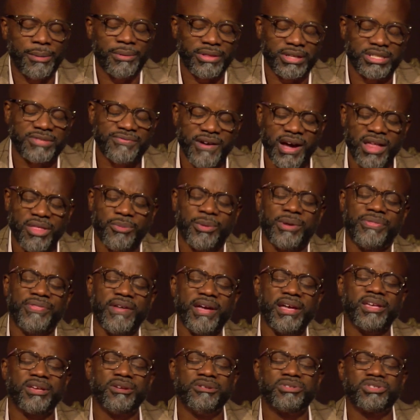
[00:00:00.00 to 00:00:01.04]
with us. Father, we
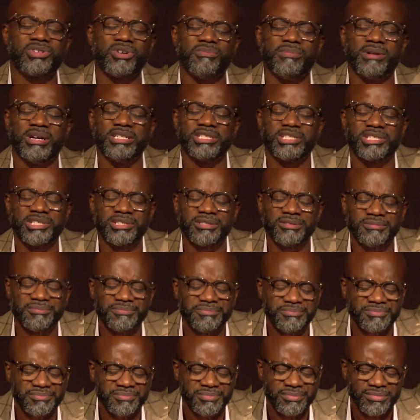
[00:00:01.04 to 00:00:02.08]
thank you so much
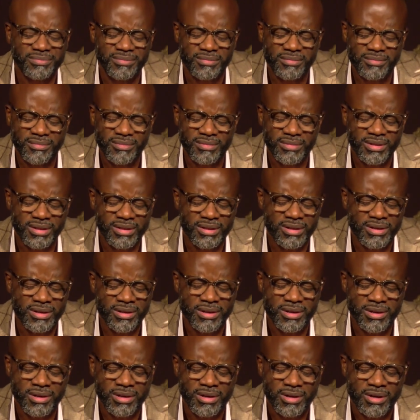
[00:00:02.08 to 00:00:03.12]

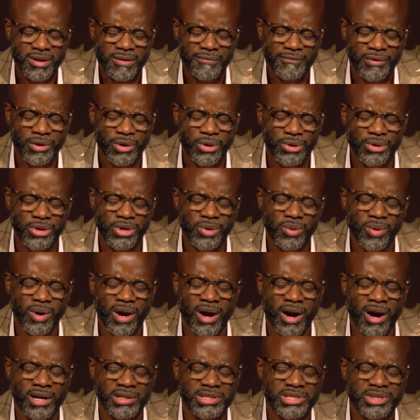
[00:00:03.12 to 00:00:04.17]
for who you
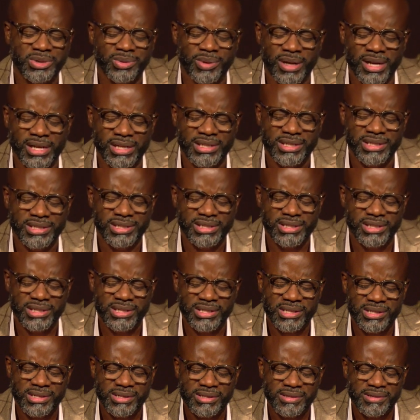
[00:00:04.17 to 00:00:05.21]
are to us.
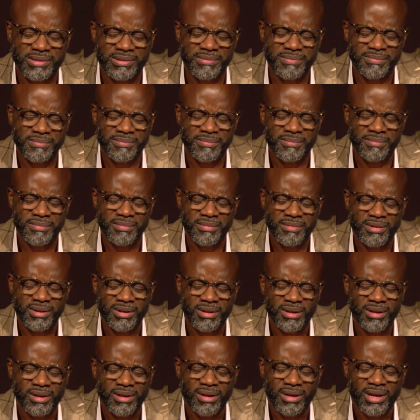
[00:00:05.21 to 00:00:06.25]

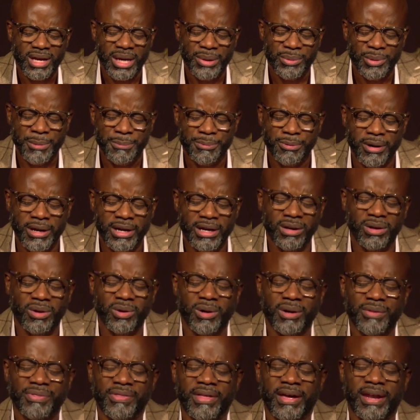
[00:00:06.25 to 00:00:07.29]
We pray,
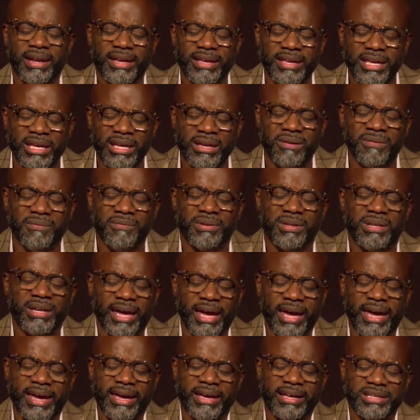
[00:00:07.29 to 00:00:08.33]
Lord, that even
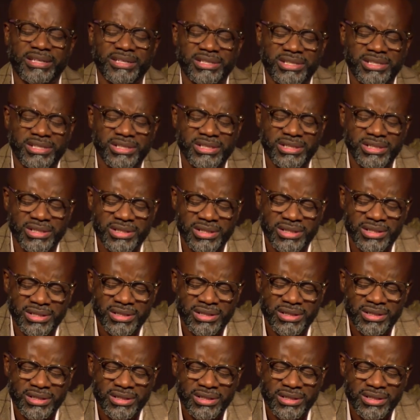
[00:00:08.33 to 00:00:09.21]
as